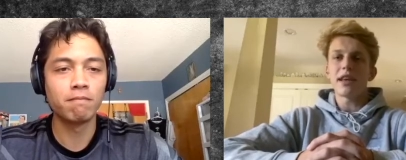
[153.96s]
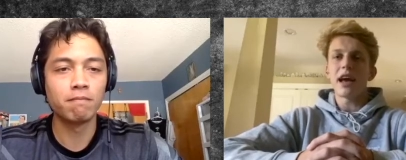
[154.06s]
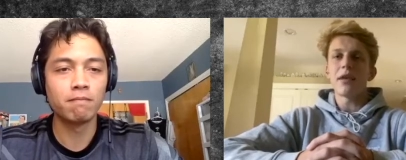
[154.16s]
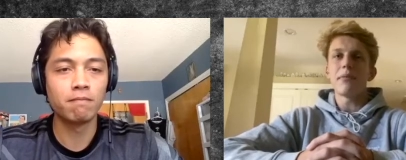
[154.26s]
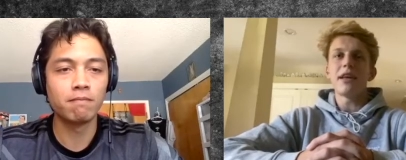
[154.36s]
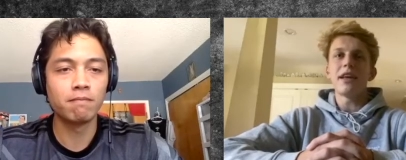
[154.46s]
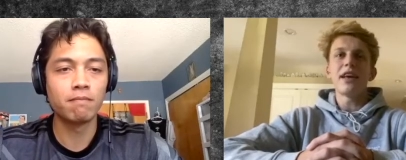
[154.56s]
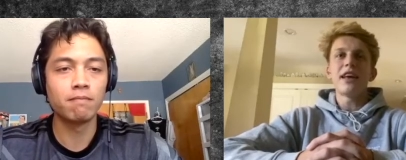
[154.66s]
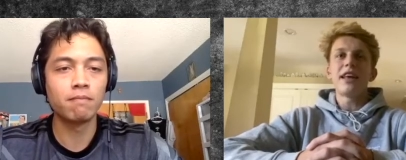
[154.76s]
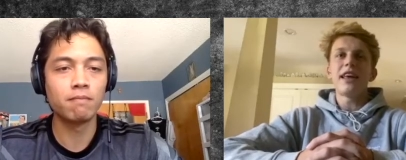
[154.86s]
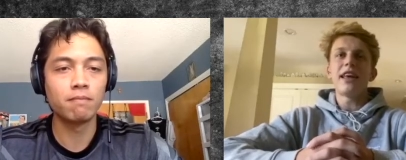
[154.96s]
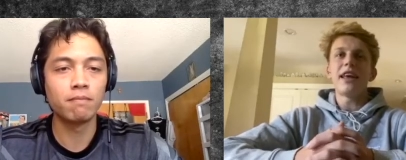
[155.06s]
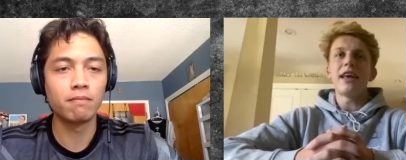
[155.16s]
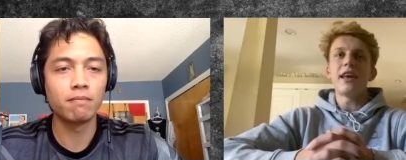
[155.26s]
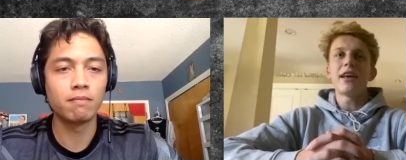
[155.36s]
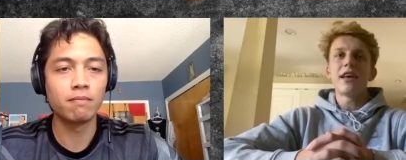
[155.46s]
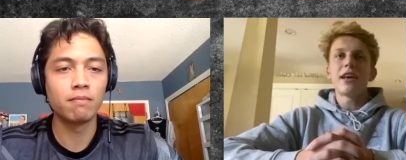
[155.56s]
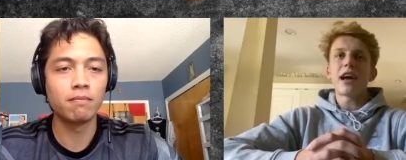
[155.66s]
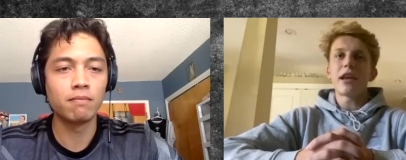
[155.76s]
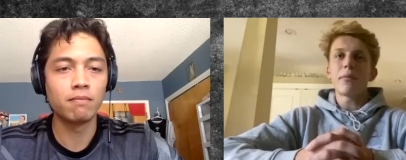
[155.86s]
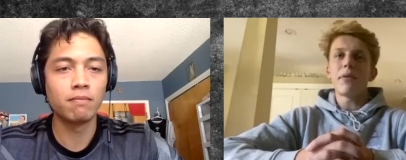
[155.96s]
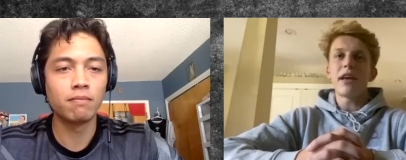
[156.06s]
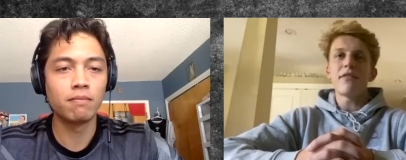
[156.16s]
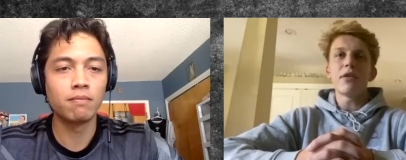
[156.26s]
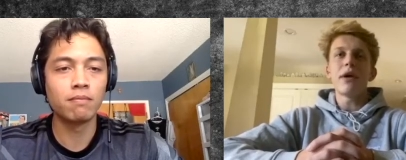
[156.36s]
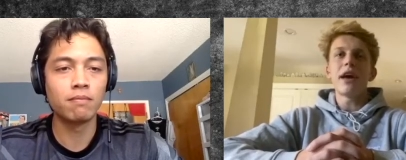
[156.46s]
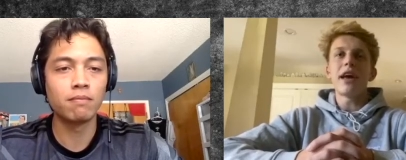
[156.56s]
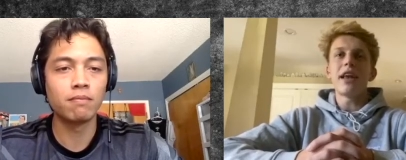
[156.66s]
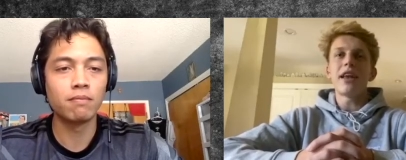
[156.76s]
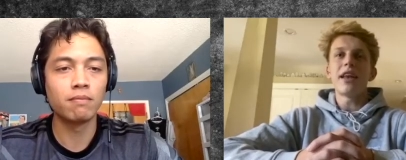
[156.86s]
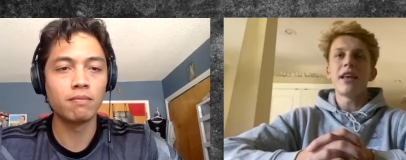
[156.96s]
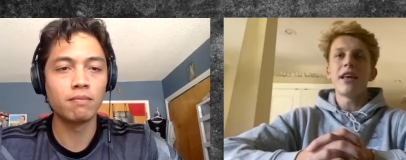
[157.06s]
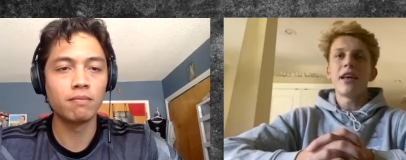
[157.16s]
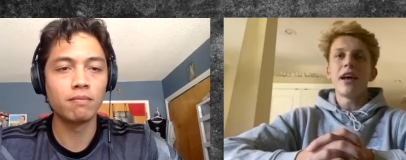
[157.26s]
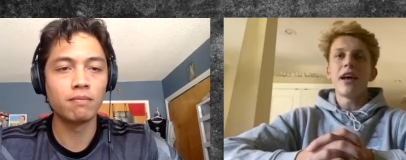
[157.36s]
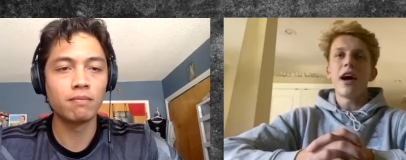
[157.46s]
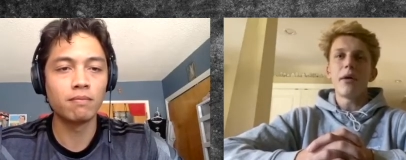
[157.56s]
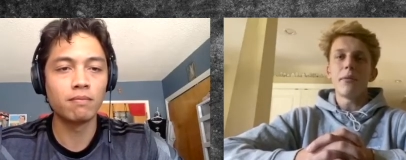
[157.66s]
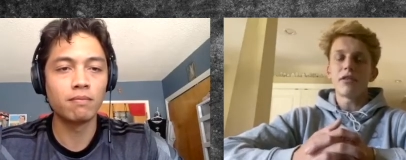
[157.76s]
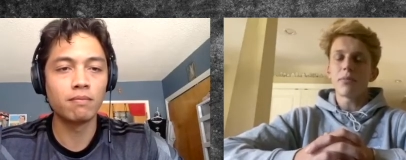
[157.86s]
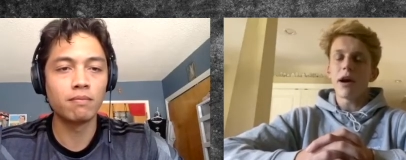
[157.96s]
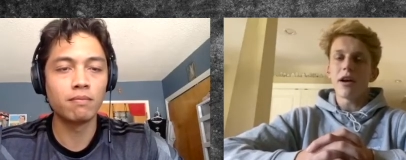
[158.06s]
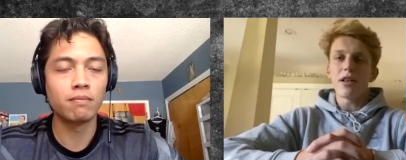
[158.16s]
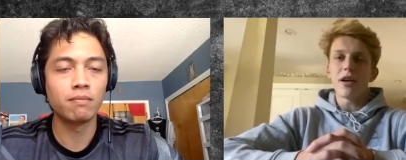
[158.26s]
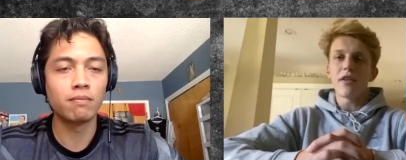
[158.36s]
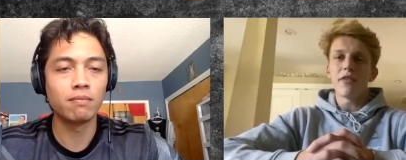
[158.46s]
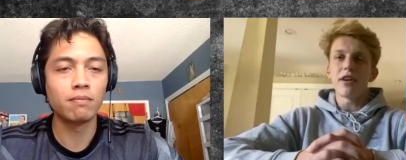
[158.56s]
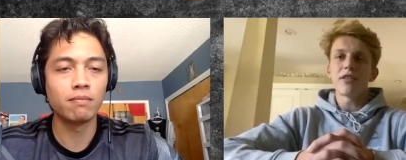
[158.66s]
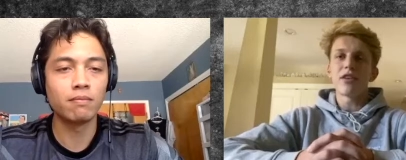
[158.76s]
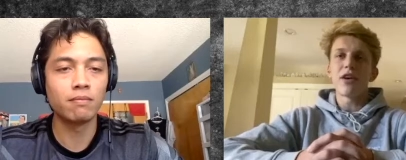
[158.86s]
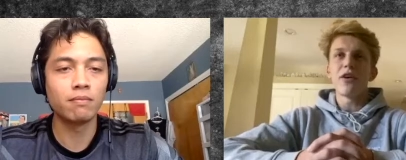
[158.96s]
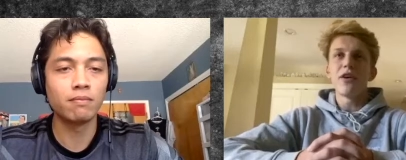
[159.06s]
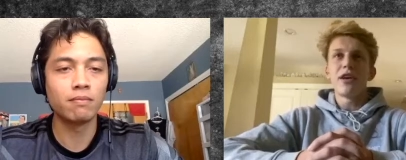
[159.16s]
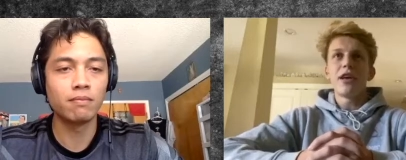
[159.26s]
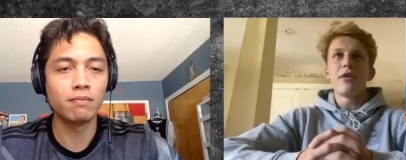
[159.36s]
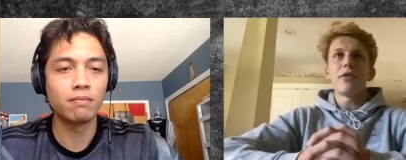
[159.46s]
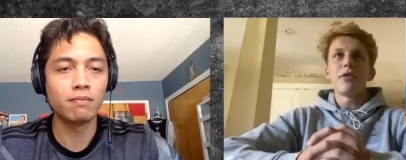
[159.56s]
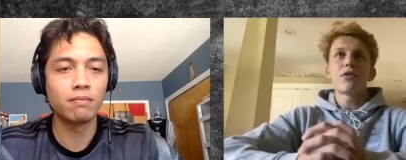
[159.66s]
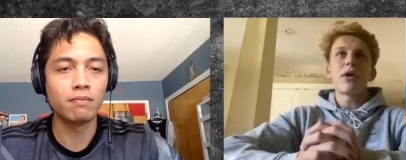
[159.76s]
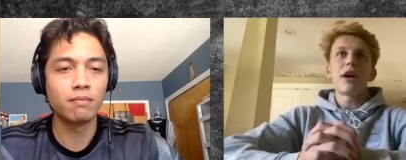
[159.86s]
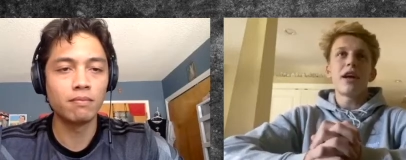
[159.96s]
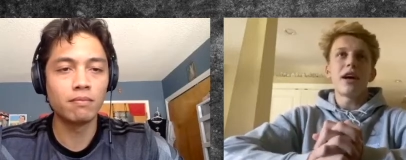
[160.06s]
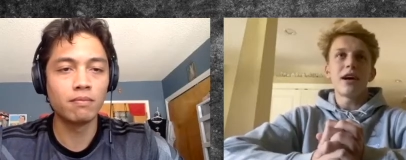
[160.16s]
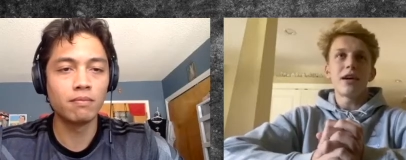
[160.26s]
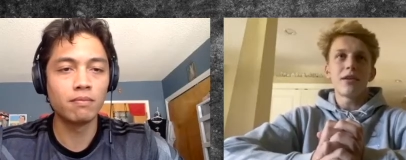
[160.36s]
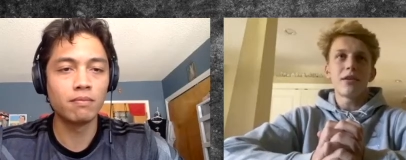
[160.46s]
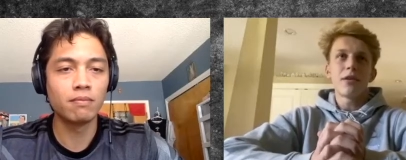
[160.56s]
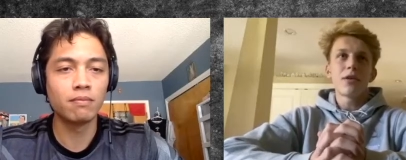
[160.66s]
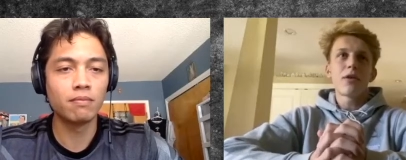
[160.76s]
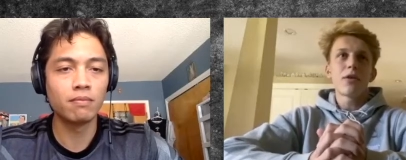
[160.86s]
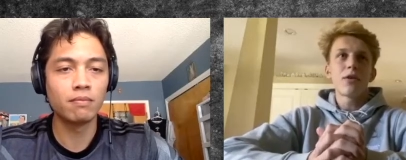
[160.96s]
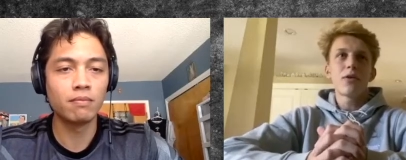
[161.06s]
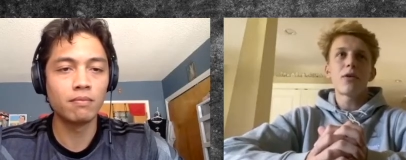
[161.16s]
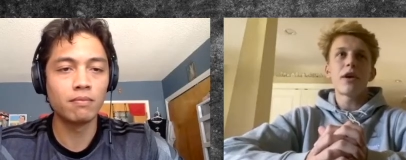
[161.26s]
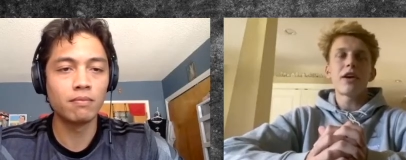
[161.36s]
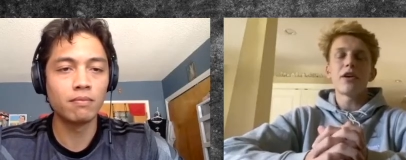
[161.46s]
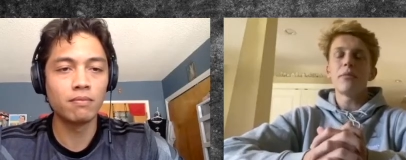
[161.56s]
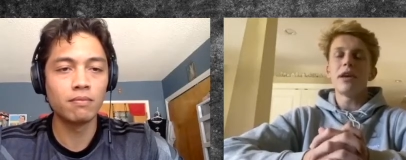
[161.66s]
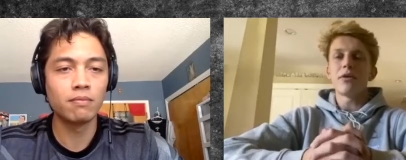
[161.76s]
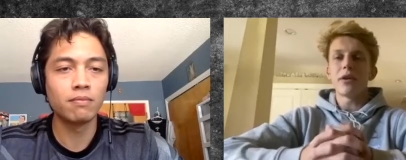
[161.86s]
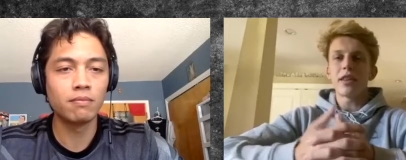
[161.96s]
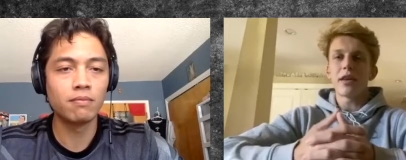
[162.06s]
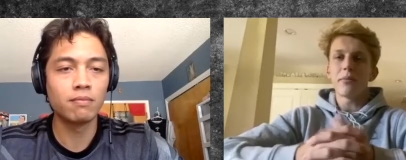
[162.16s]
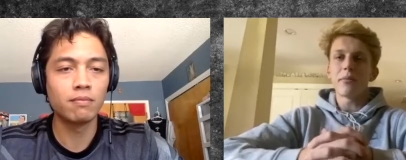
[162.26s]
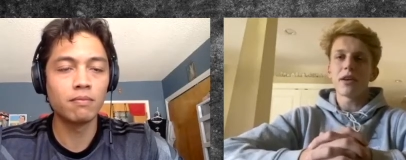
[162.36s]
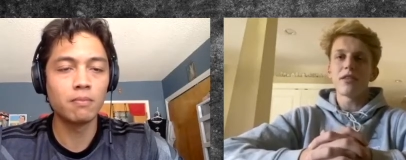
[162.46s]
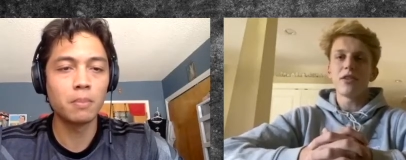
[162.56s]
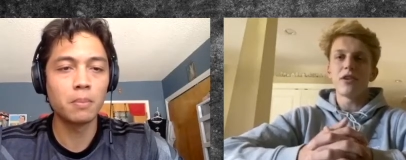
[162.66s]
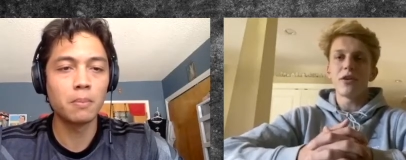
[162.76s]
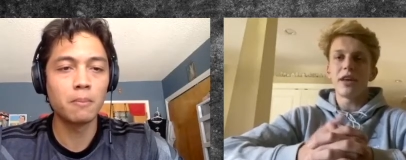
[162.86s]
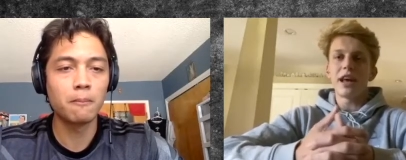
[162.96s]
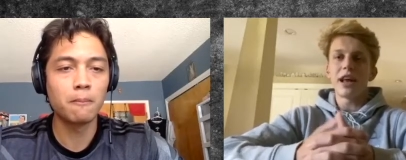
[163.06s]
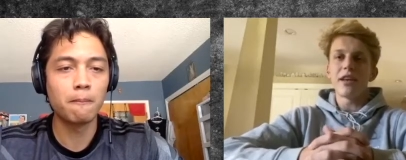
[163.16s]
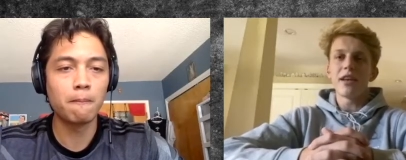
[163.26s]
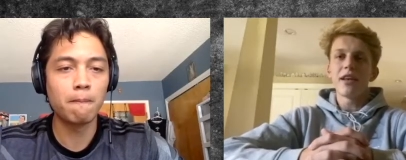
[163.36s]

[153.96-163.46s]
Speaker 1: Academy, he kind of paved the way and um, inspired a lot of us. So it was quite a uh, quite good being with him because you know he had